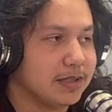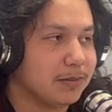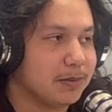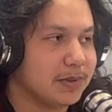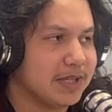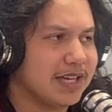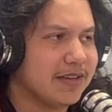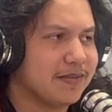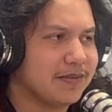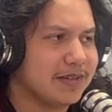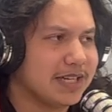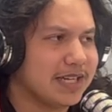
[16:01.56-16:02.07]

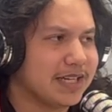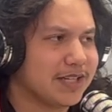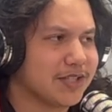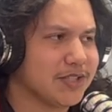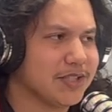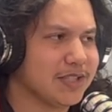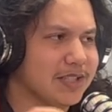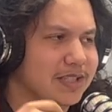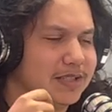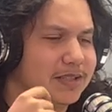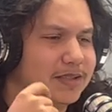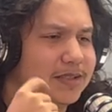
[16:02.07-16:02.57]
Yeah, but
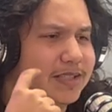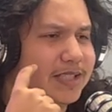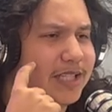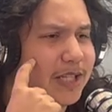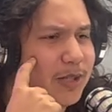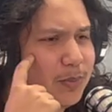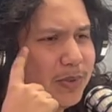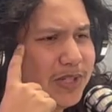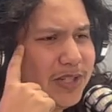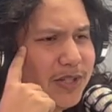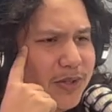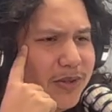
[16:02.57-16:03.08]
actually, did
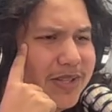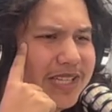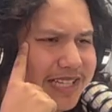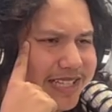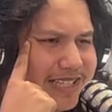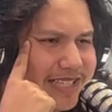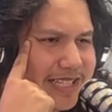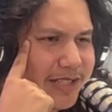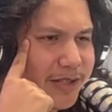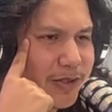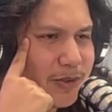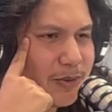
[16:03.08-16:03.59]
we do that
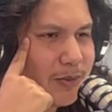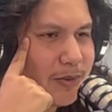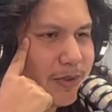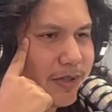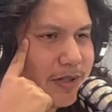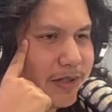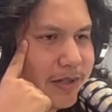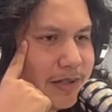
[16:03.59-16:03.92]
last quarter?